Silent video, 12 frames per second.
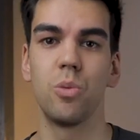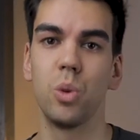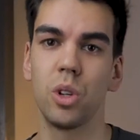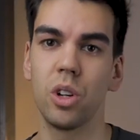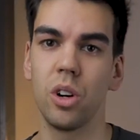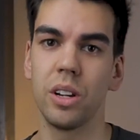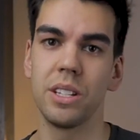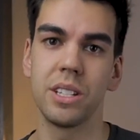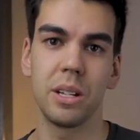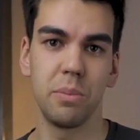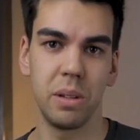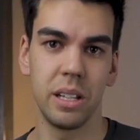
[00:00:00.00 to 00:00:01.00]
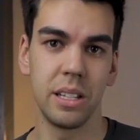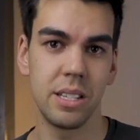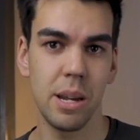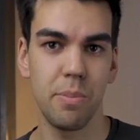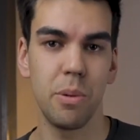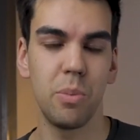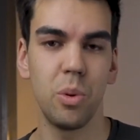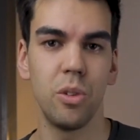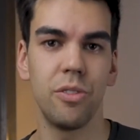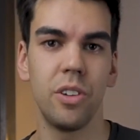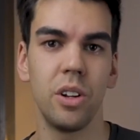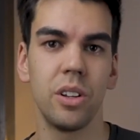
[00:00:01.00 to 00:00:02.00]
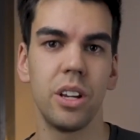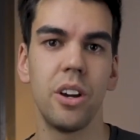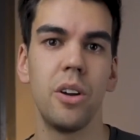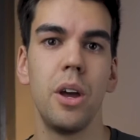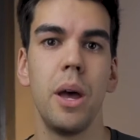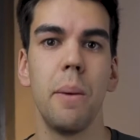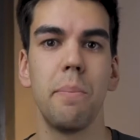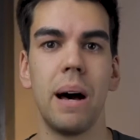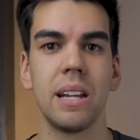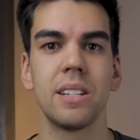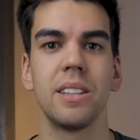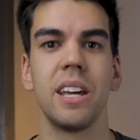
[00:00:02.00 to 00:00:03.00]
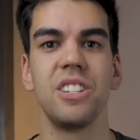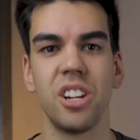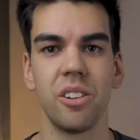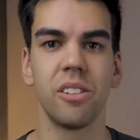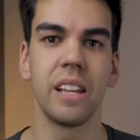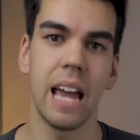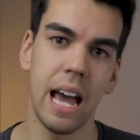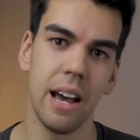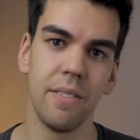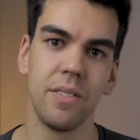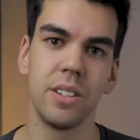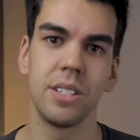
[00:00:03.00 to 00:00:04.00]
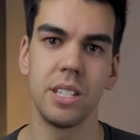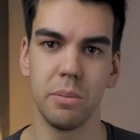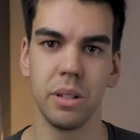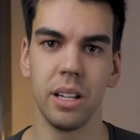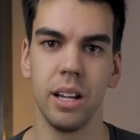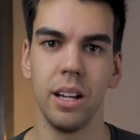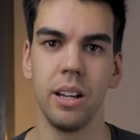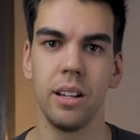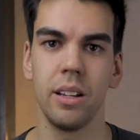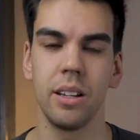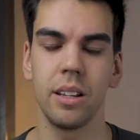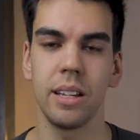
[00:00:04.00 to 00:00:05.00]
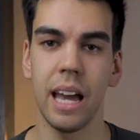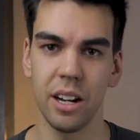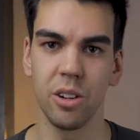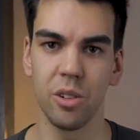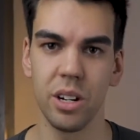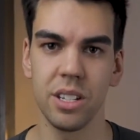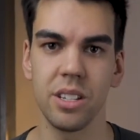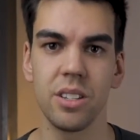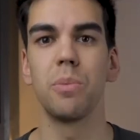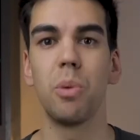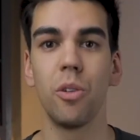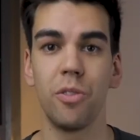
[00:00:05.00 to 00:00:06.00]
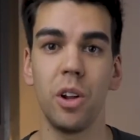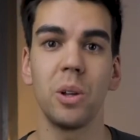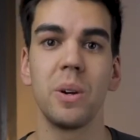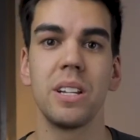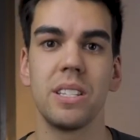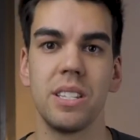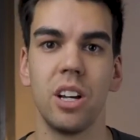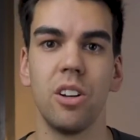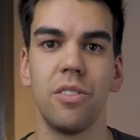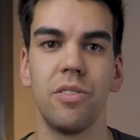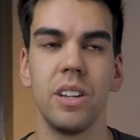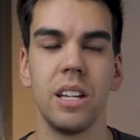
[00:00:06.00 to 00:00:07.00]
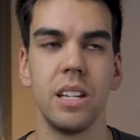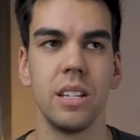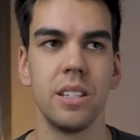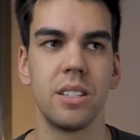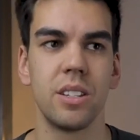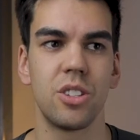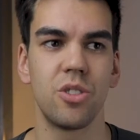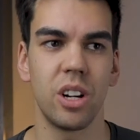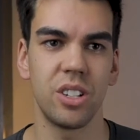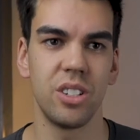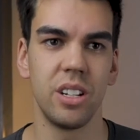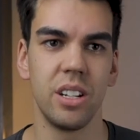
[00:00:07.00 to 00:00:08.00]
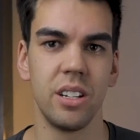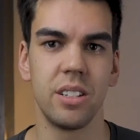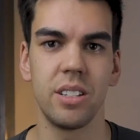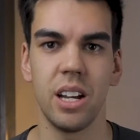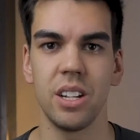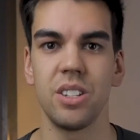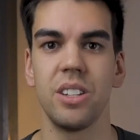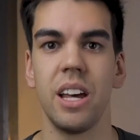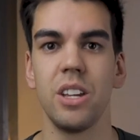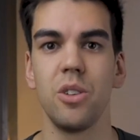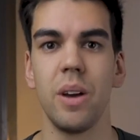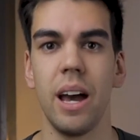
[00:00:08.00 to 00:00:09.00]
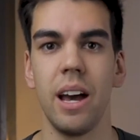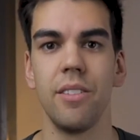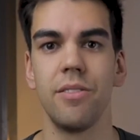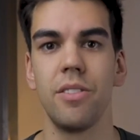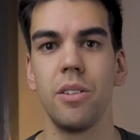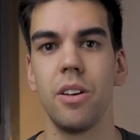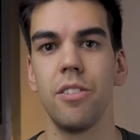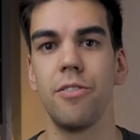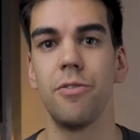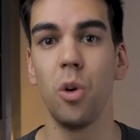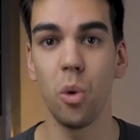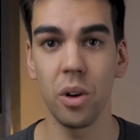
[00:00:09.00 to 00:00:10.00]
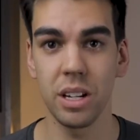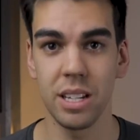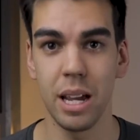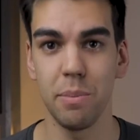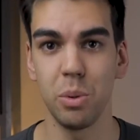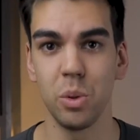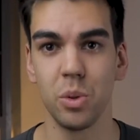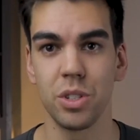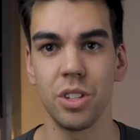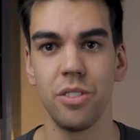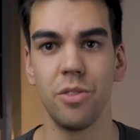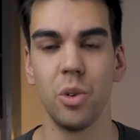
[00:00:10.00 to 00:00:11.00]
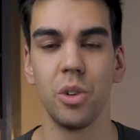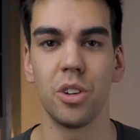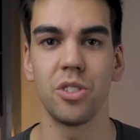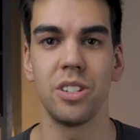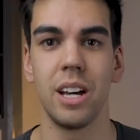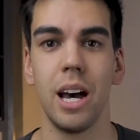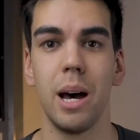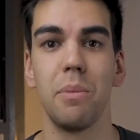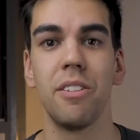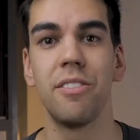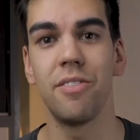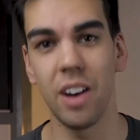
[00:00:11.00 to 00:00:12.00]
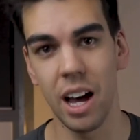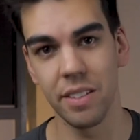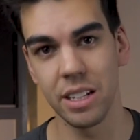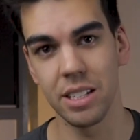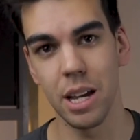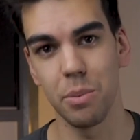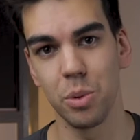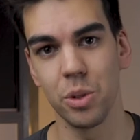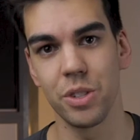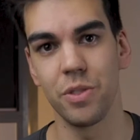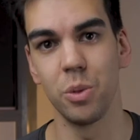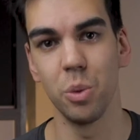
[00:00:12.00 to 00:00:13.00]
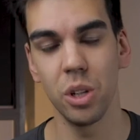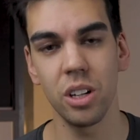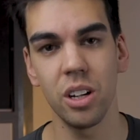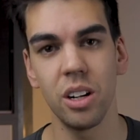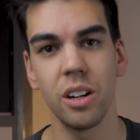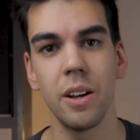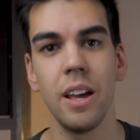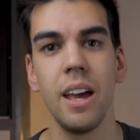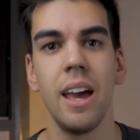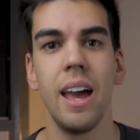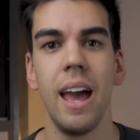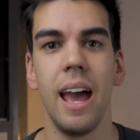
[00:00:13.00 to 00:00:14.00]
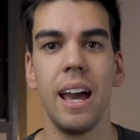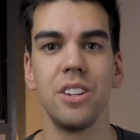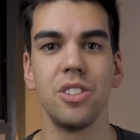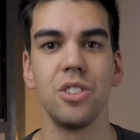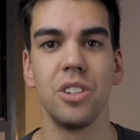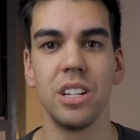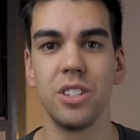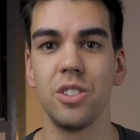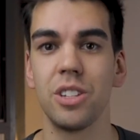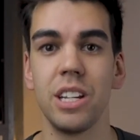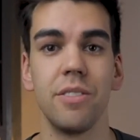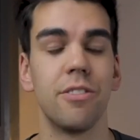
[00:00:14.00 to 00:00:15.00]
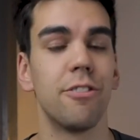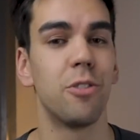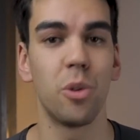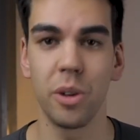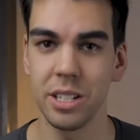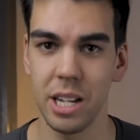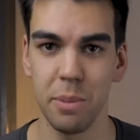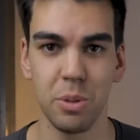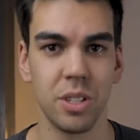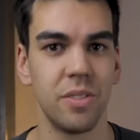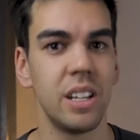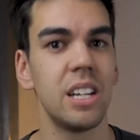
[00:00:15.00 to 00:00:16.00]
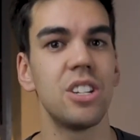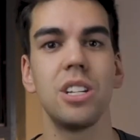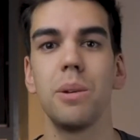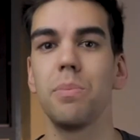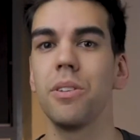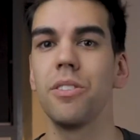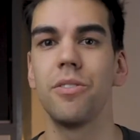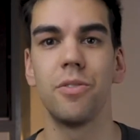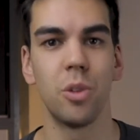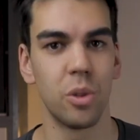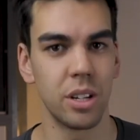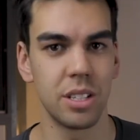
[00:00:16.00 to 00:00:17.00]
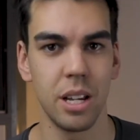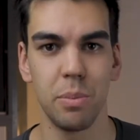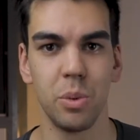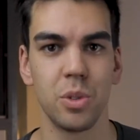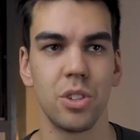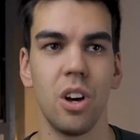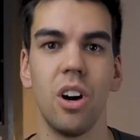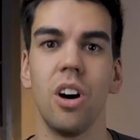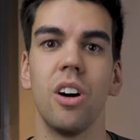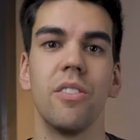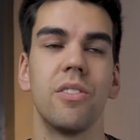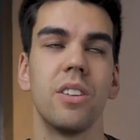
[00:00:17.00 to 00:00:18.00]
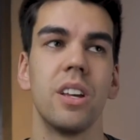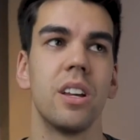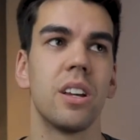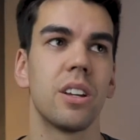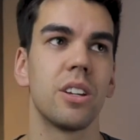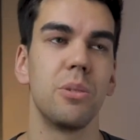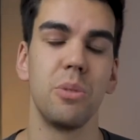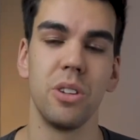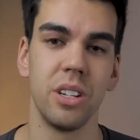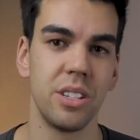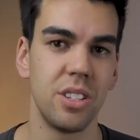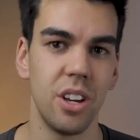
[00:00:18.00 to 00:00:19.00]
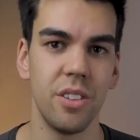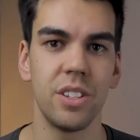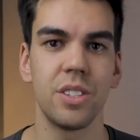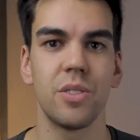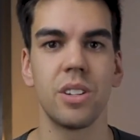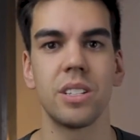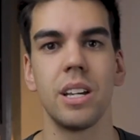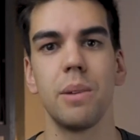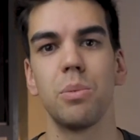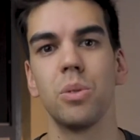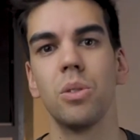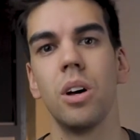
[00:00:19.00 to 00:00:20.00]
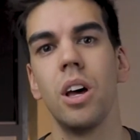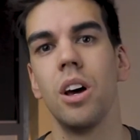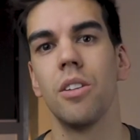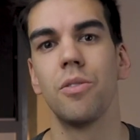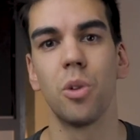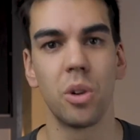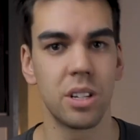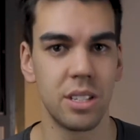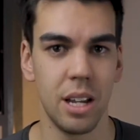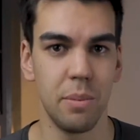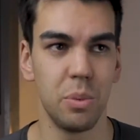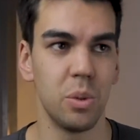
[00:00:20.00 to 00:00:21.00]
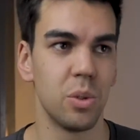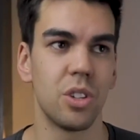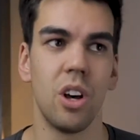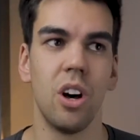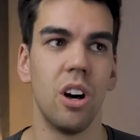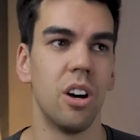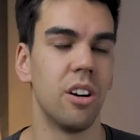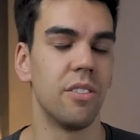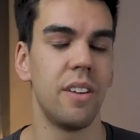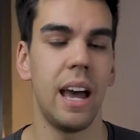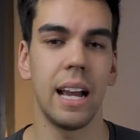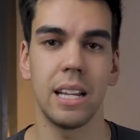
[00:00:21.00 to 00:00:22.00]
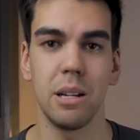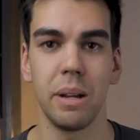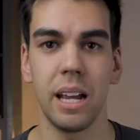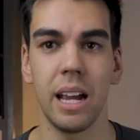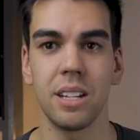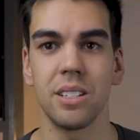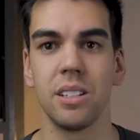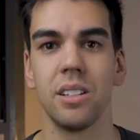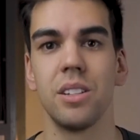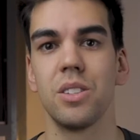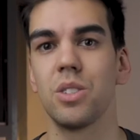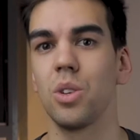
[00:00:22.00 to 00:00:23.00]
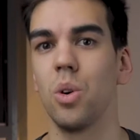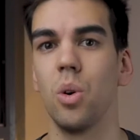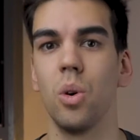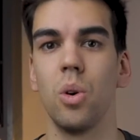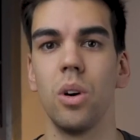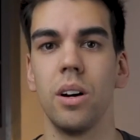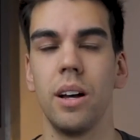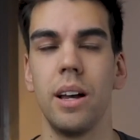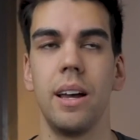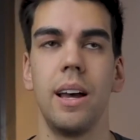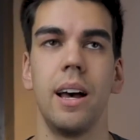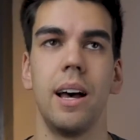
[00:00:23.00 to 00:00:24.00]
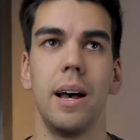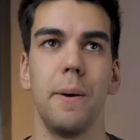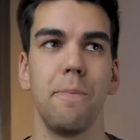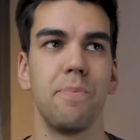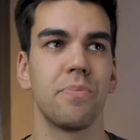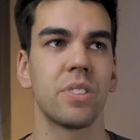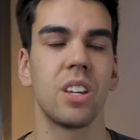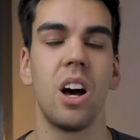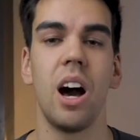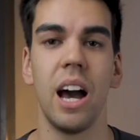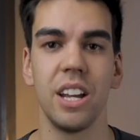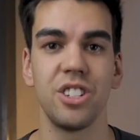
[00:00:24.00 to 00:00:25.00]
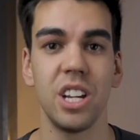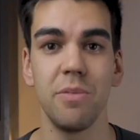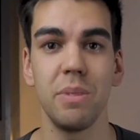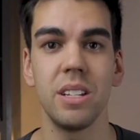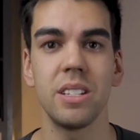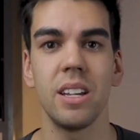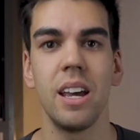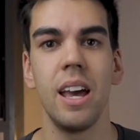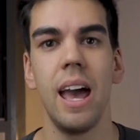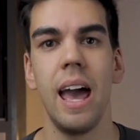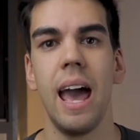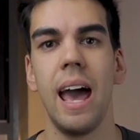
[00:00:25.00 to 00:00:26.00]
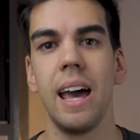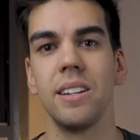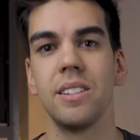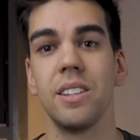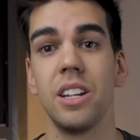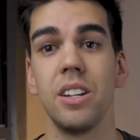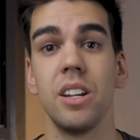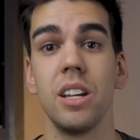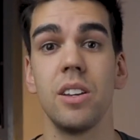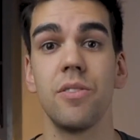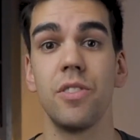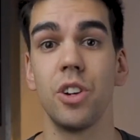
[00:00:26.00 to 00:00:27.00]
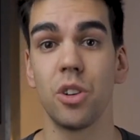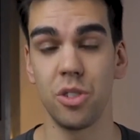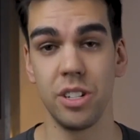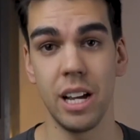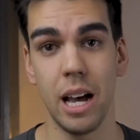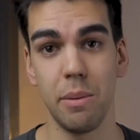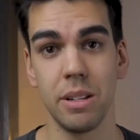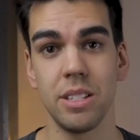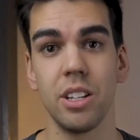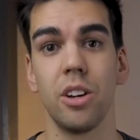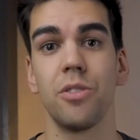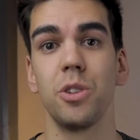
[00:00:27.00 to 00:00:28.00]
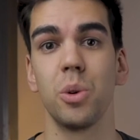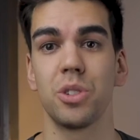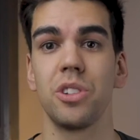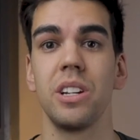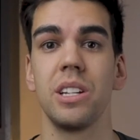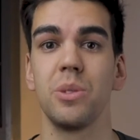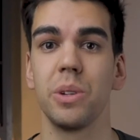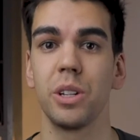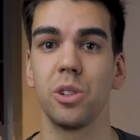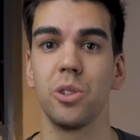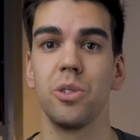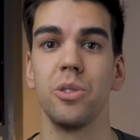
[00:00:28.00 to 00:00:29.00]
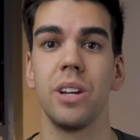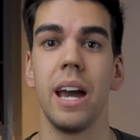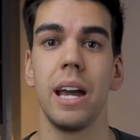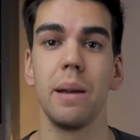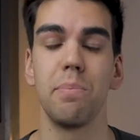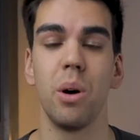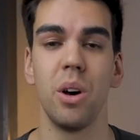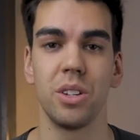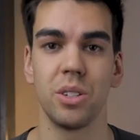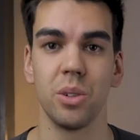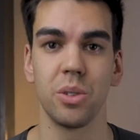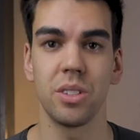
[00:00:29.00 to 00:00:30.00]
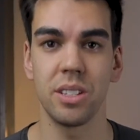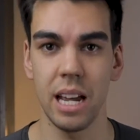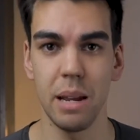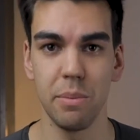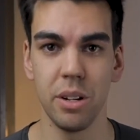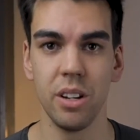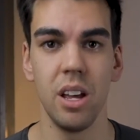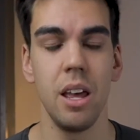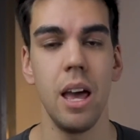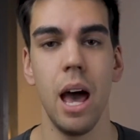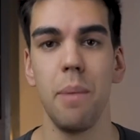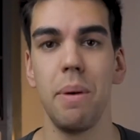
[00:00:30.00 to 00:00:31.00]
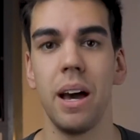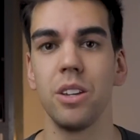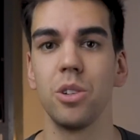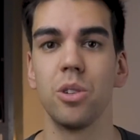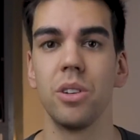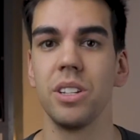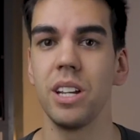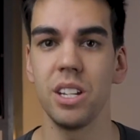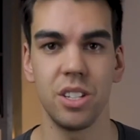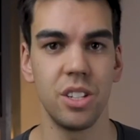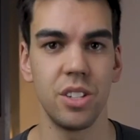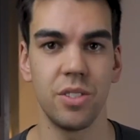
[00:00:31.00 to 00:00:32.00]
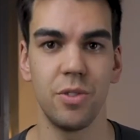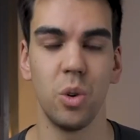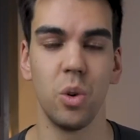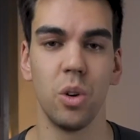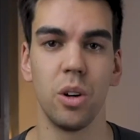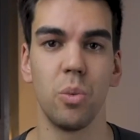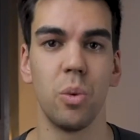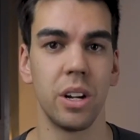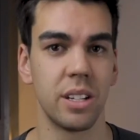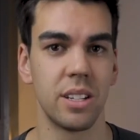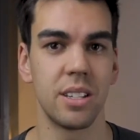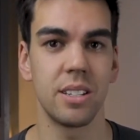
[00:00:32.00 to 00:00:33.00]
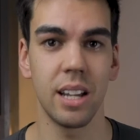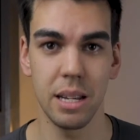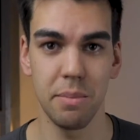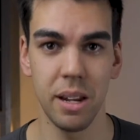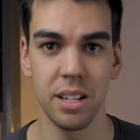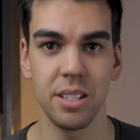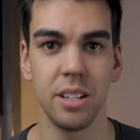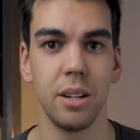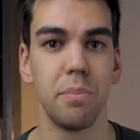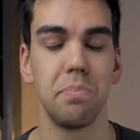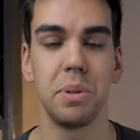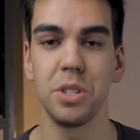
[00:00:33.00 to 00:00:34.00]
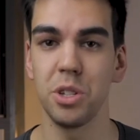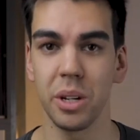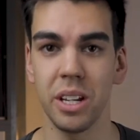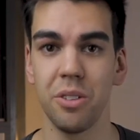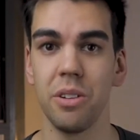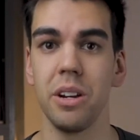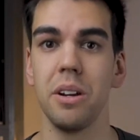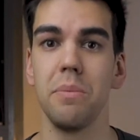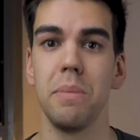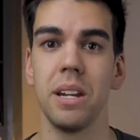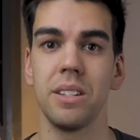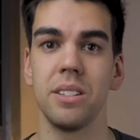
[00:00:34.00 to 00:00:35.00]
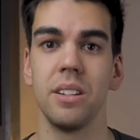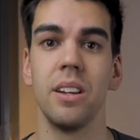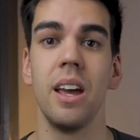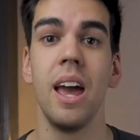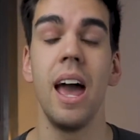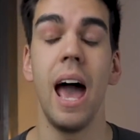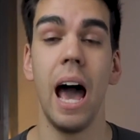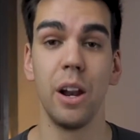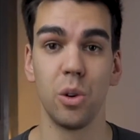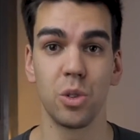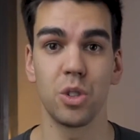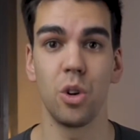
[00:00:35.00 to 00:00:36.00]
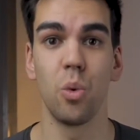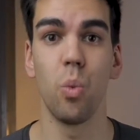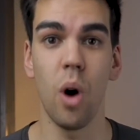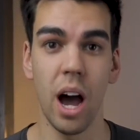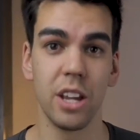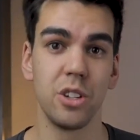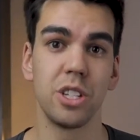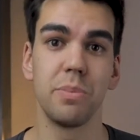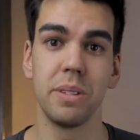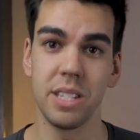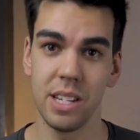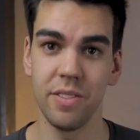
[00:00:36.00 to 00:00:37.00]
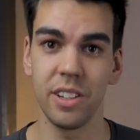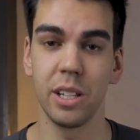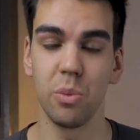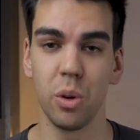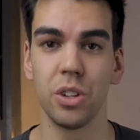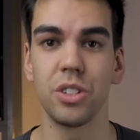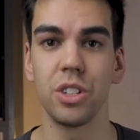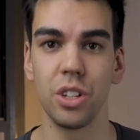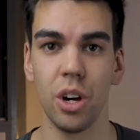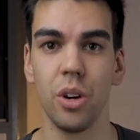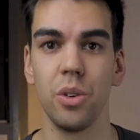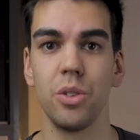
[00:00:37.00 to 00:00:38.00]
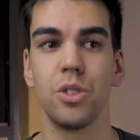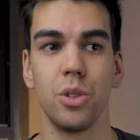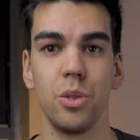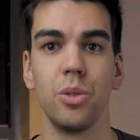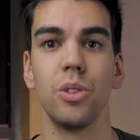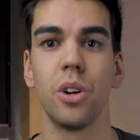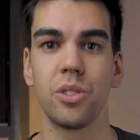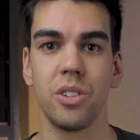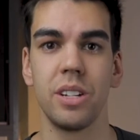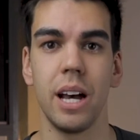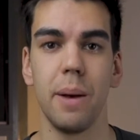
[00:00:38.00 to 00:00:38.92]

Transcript: Wollongong is a completely separate portfolio, but they generally have similar categories. The portfolio itself is structured in such that you have 4 examples for Notre, 5 examples for Wollongong, and you need to give 4 examples of leadership, 4 examples of community service, for example, 4 examples of academic excellence or high achievement. And then for Notre itself, you also need to include a personal statement about your intentions for wanting to study medicine, pursue a career in medicine, and also why you specifically want to go to Notre.